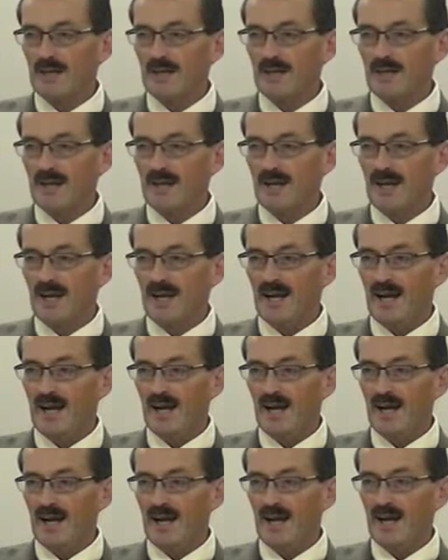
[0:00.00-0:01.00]

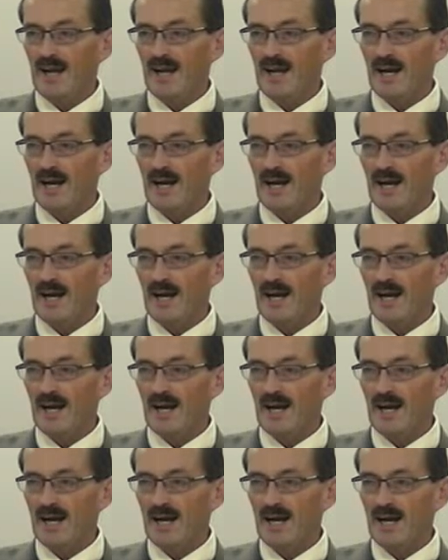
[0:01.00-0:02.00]

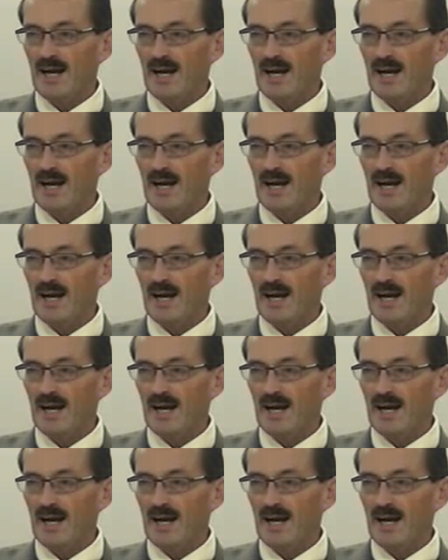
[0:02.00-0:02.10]
No one is speaking in this clip.